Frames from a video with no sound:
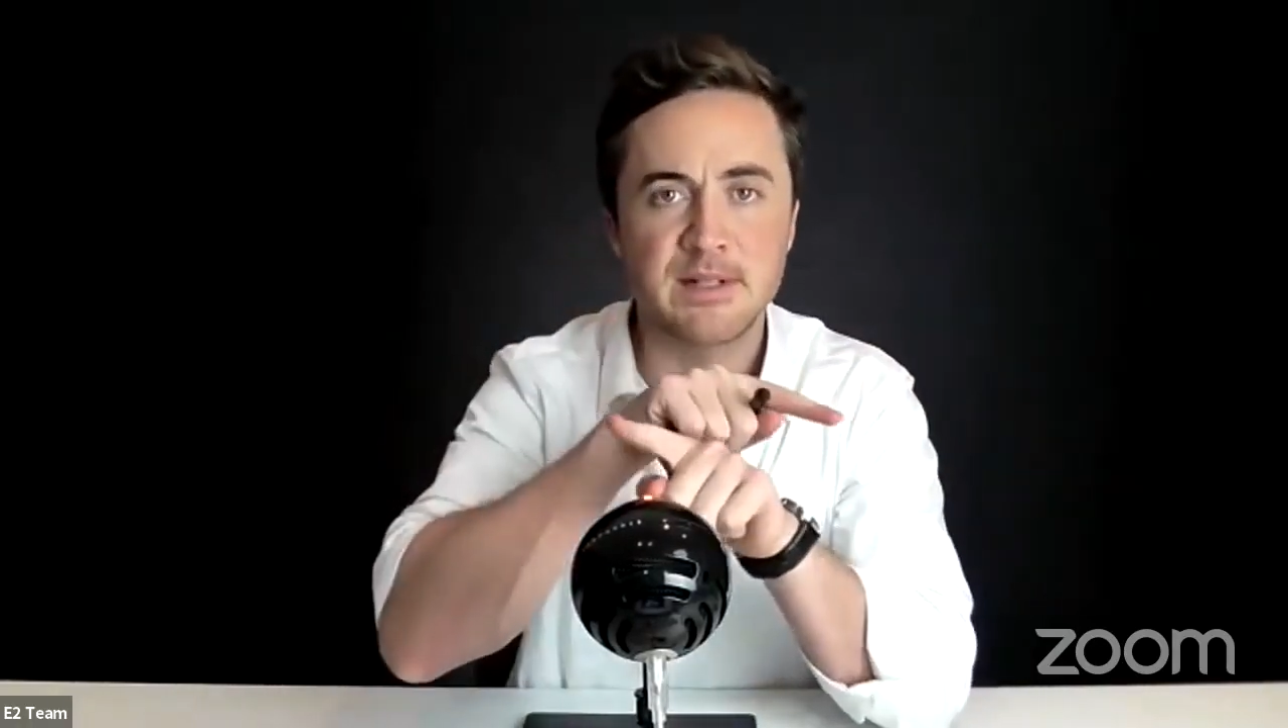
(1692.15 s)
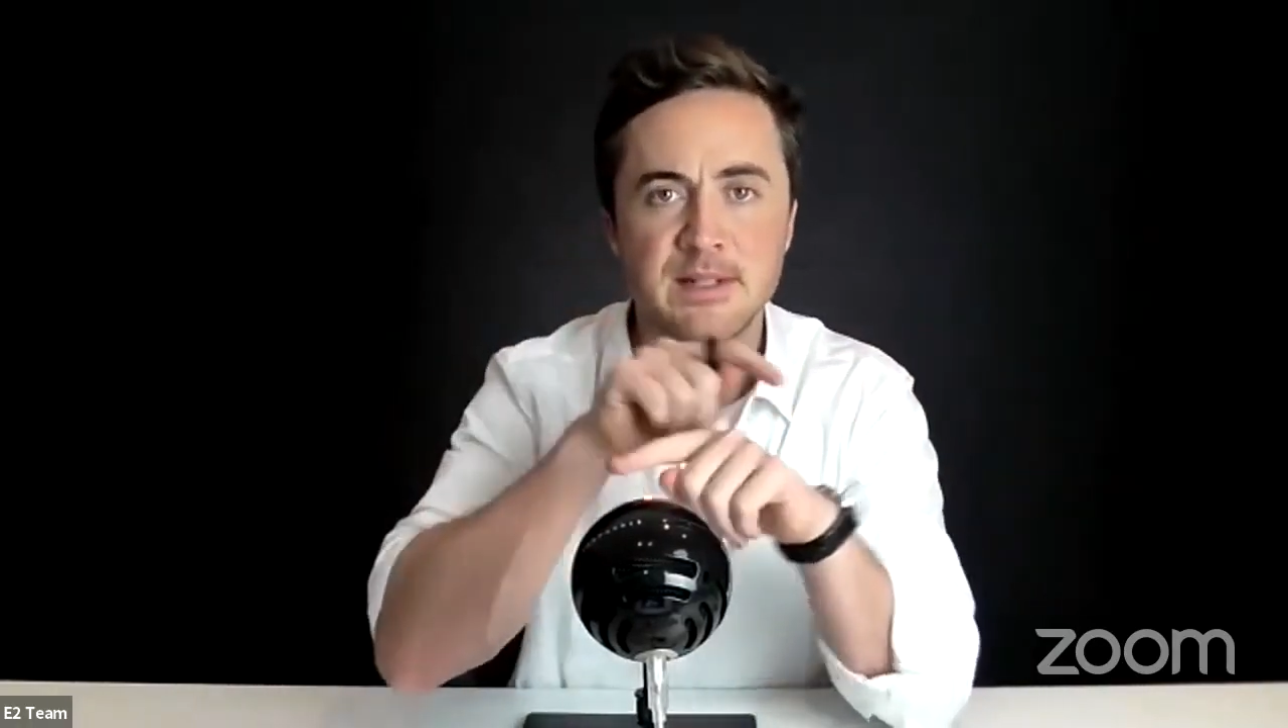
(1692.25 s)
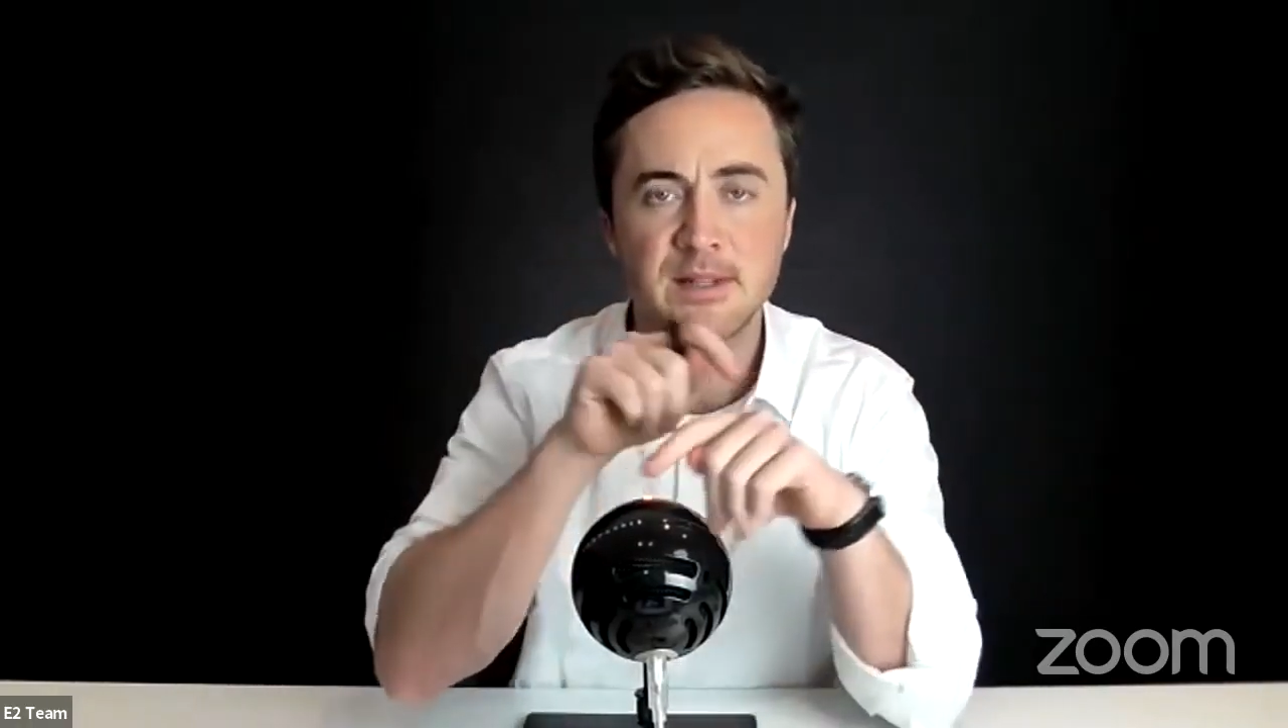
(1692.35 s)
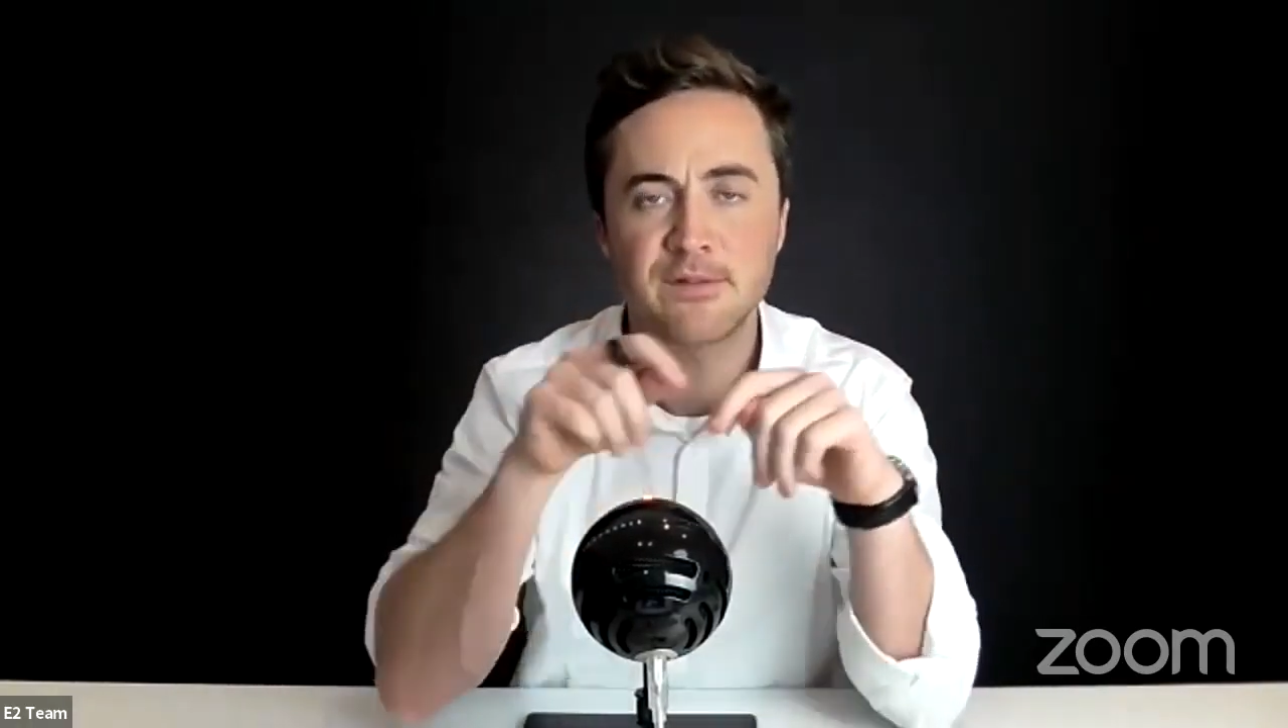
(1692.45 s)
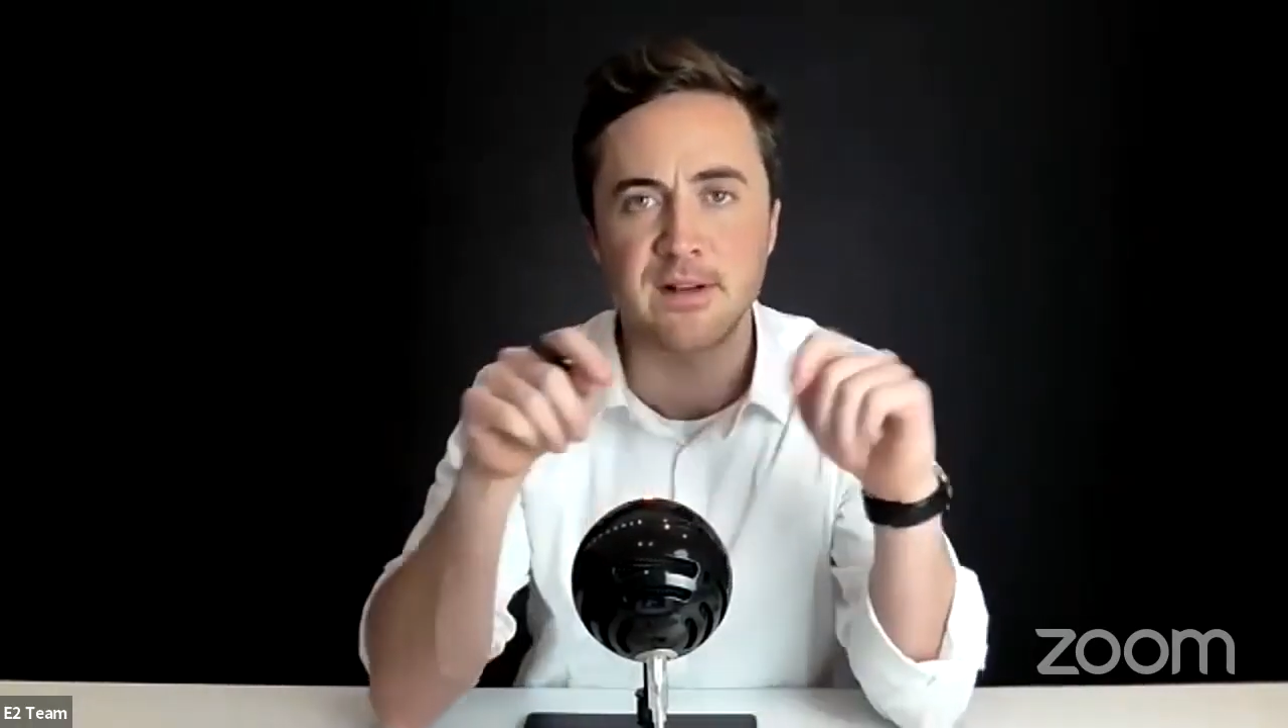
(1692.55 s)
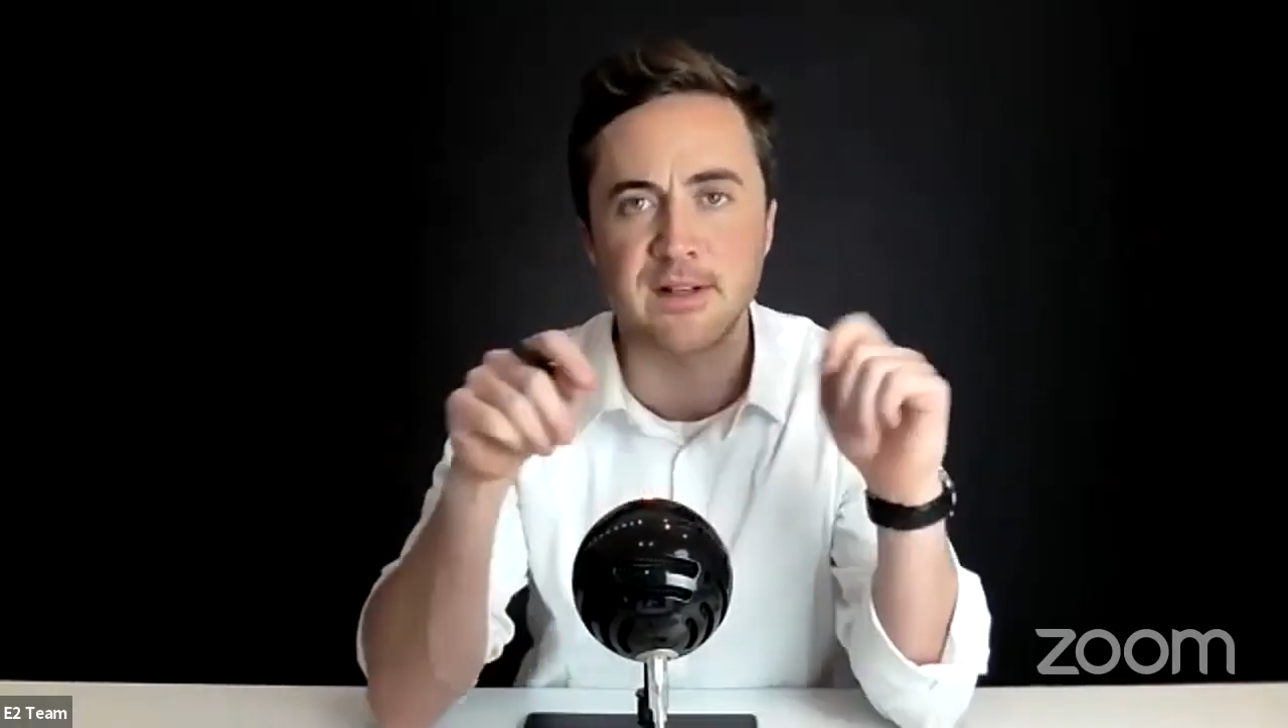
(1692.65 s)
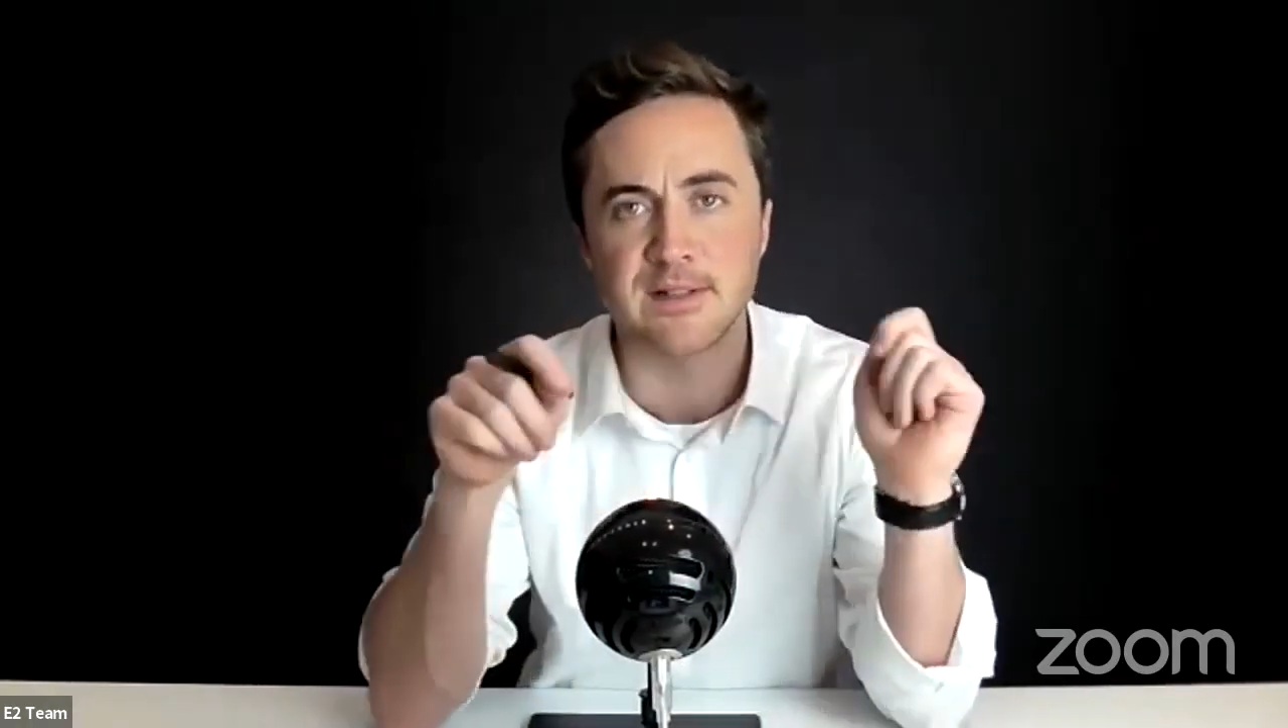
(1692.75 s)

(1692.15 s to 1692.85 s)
to the front.